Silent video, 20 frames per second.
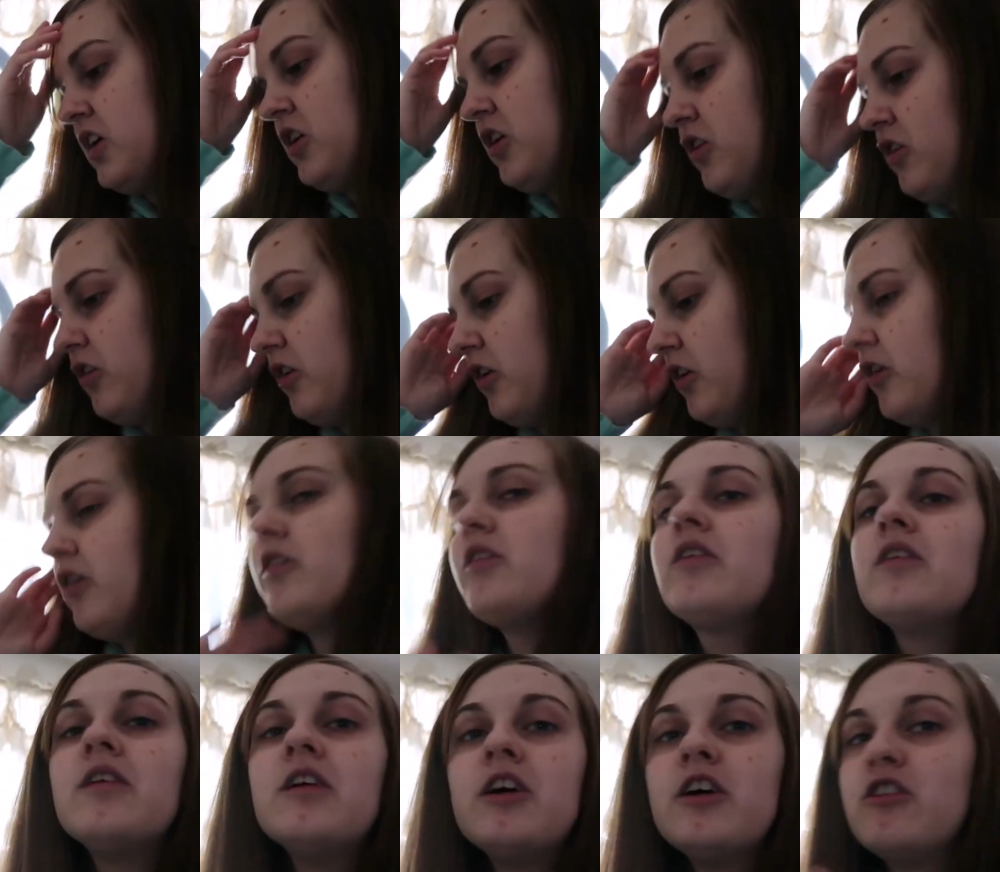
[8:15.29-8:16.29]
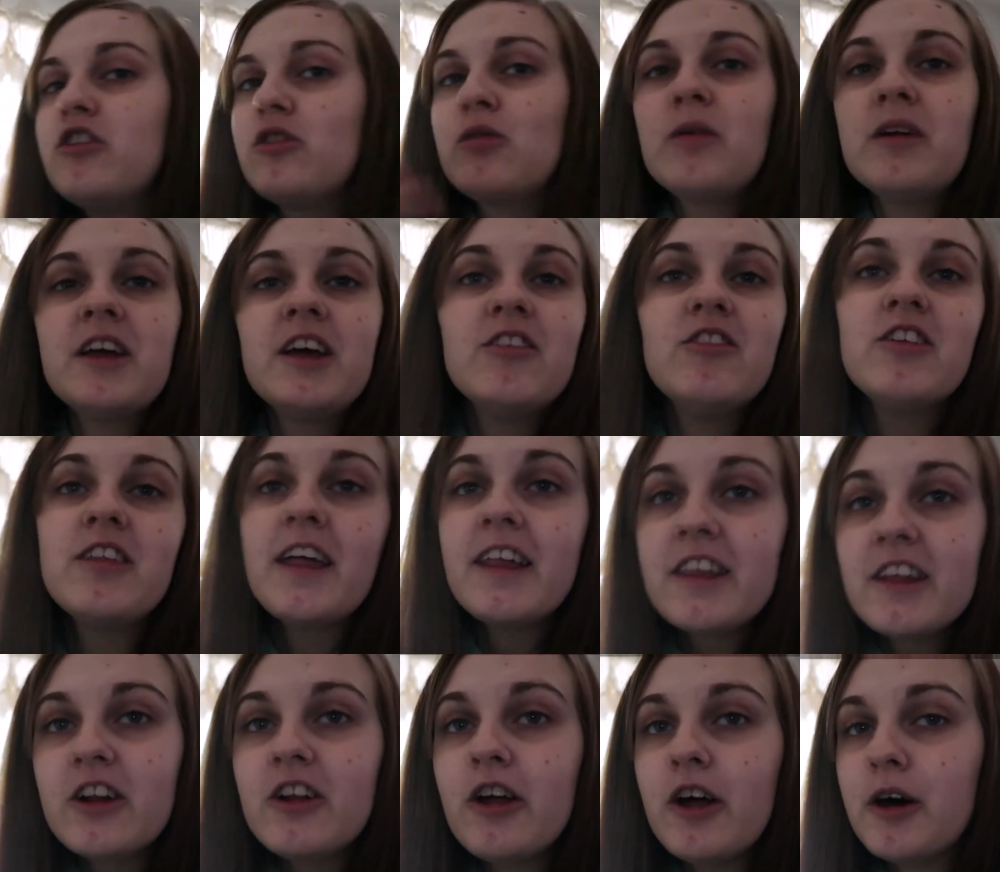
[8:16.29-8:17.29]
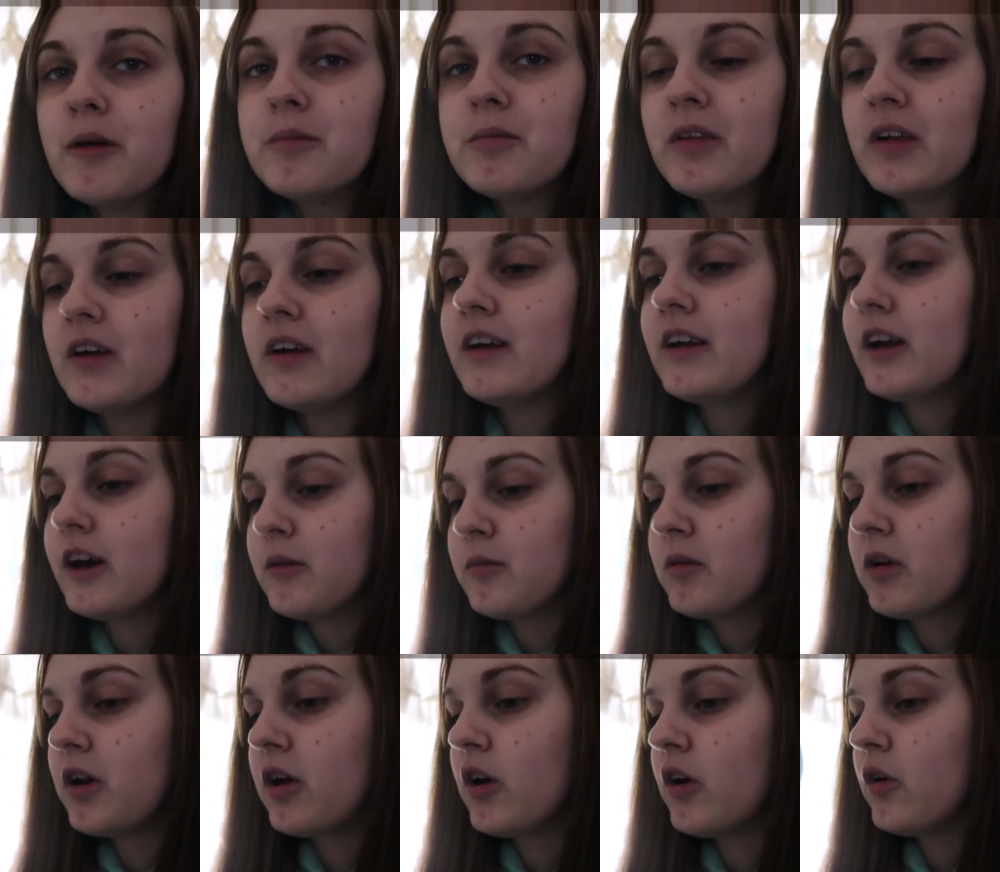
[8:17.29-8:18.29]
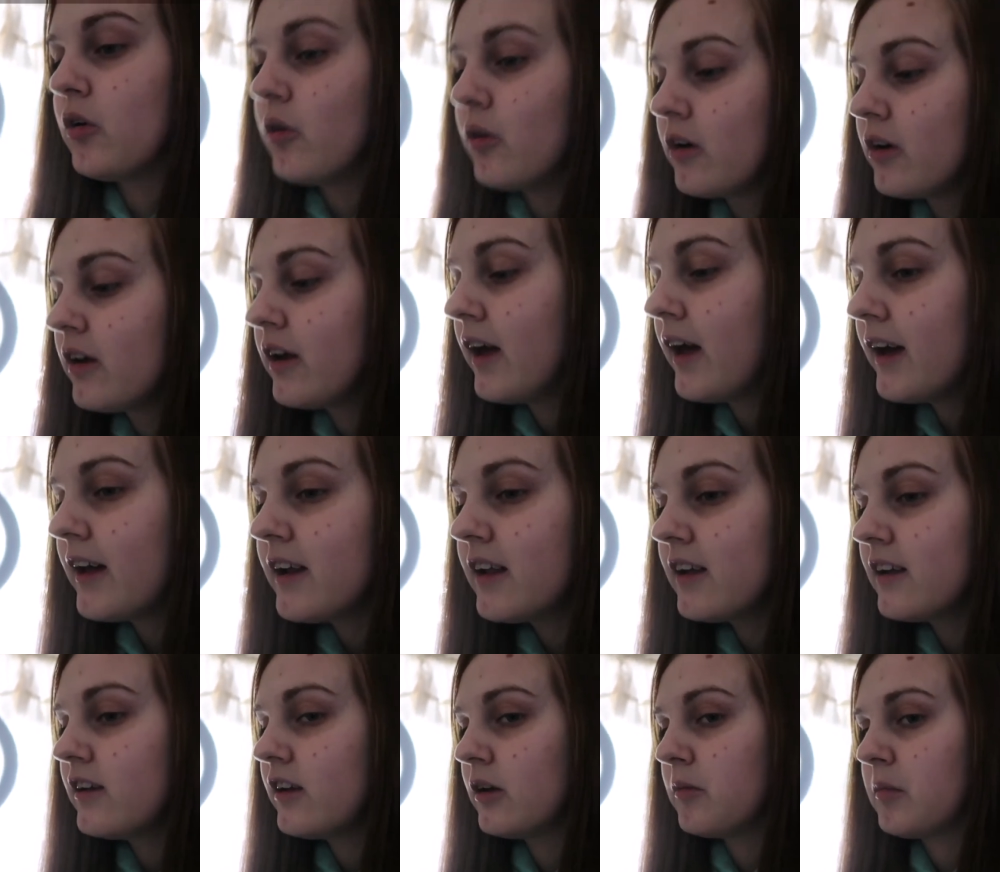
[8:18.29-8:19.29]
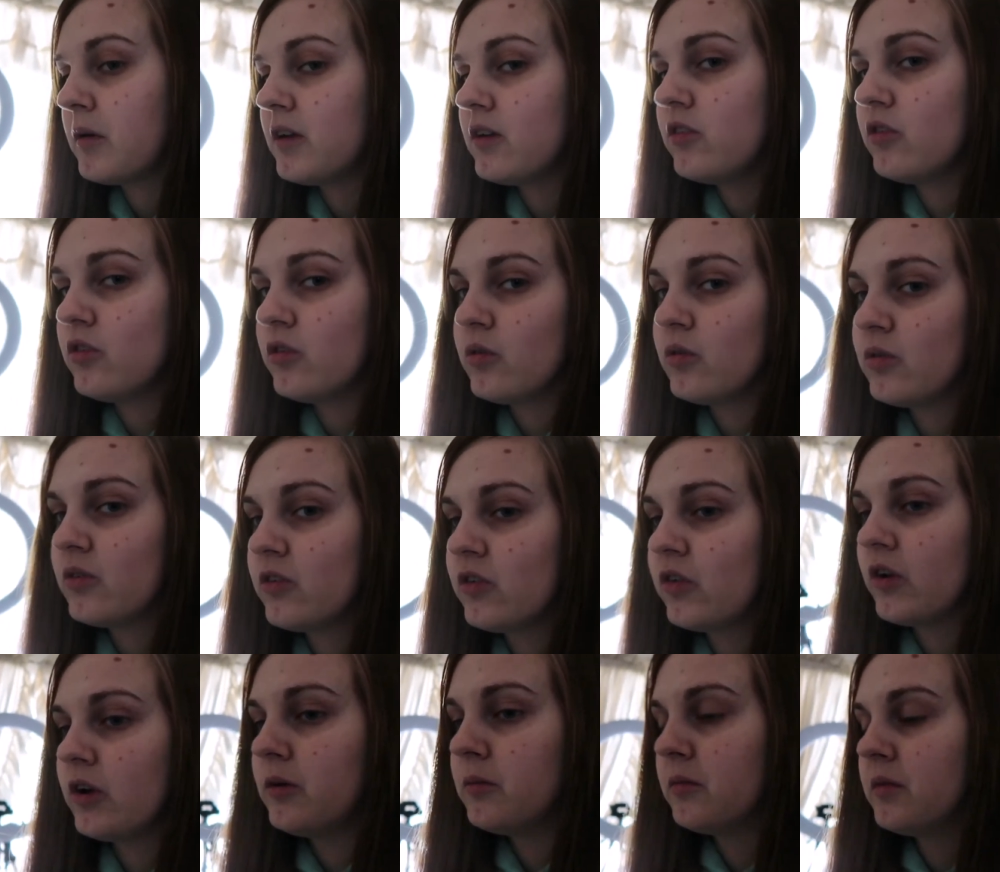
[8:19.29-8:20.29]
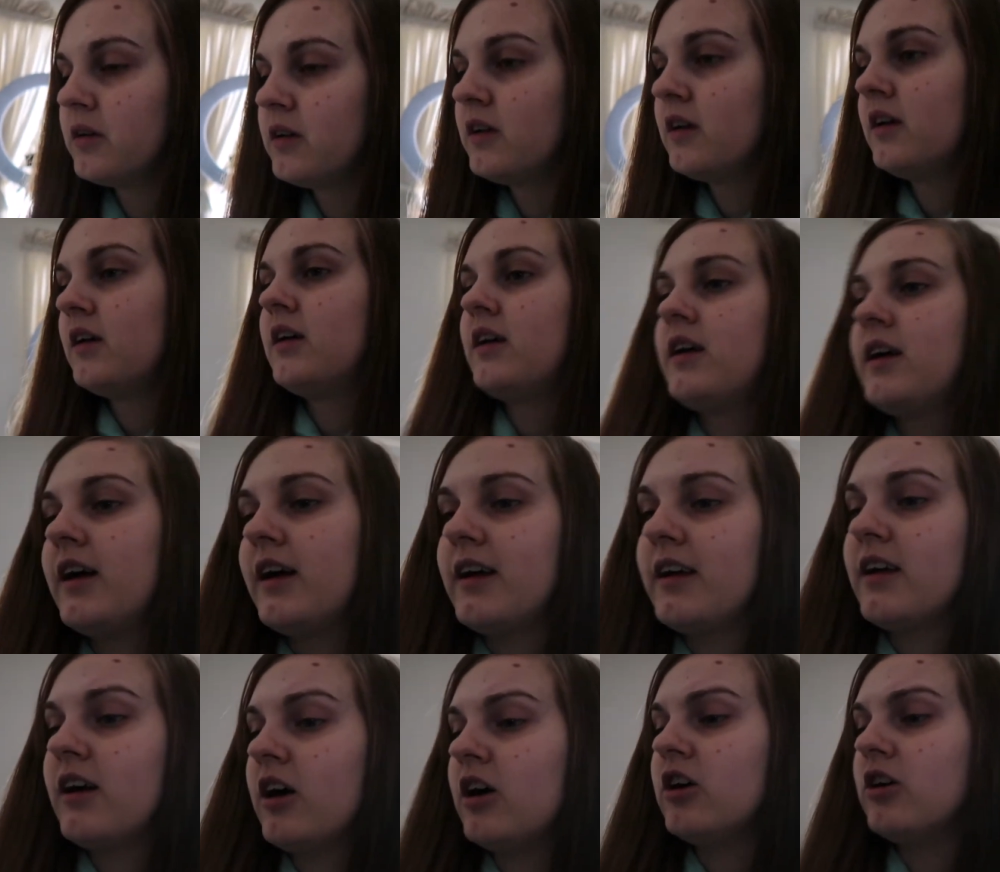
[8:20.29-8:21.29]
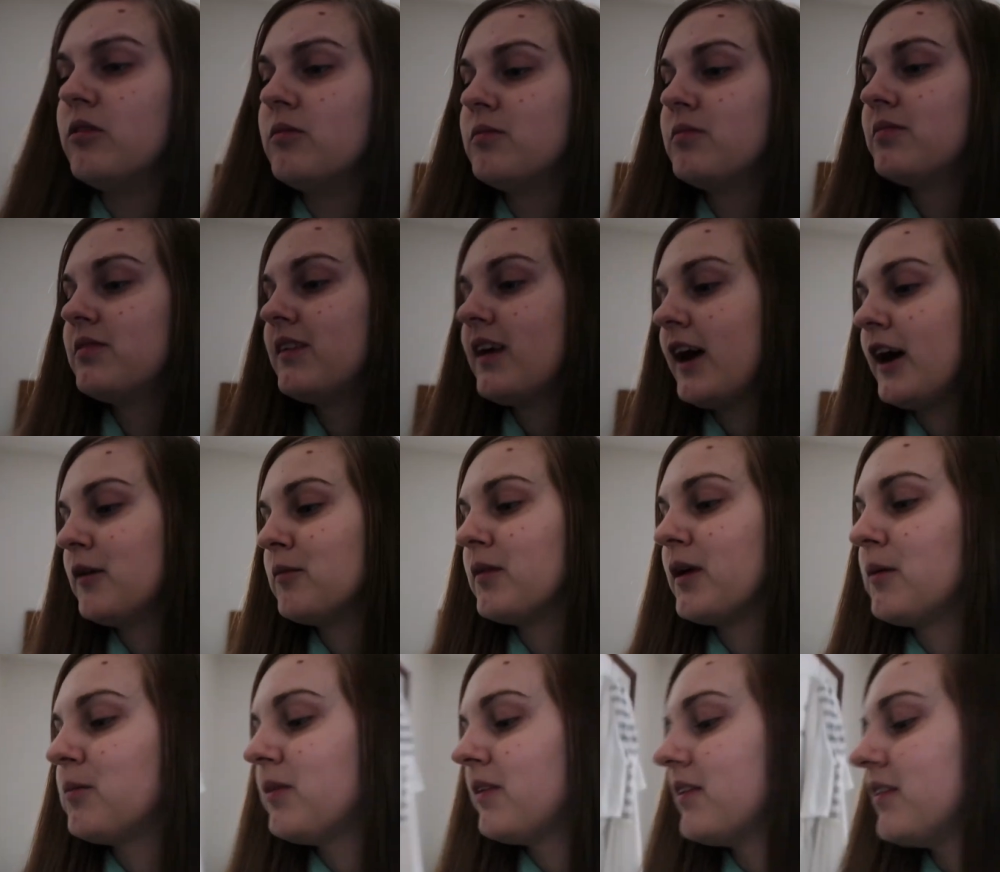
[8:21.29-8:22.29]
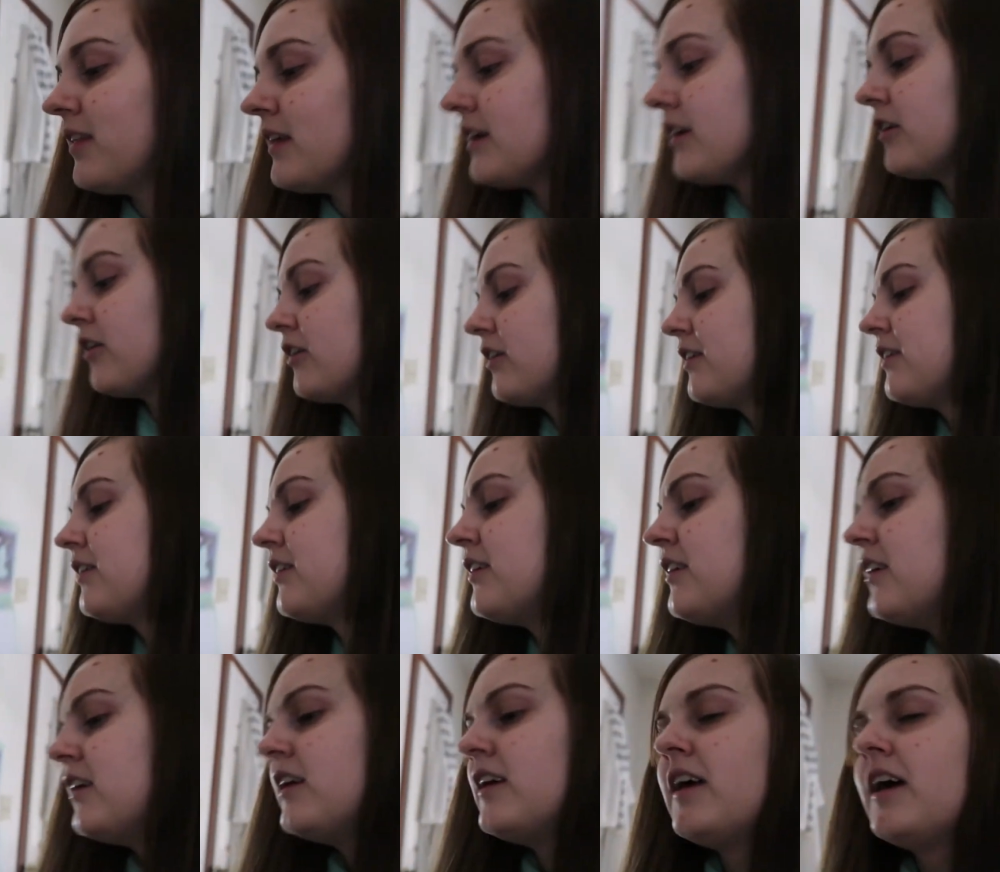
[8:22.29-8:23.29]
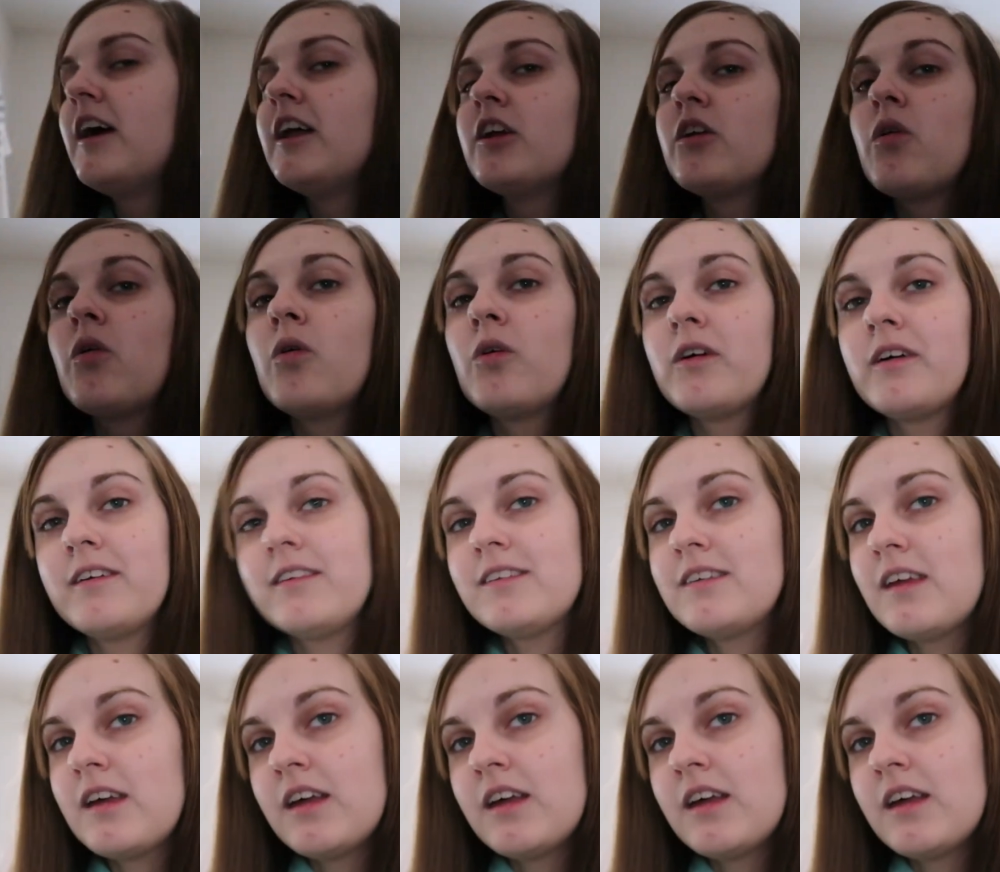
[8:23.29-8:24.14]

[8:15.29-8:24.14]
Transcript: who knows. Just want to give you that little update. I'm gonna go edit. I might do some time lapses there, and of course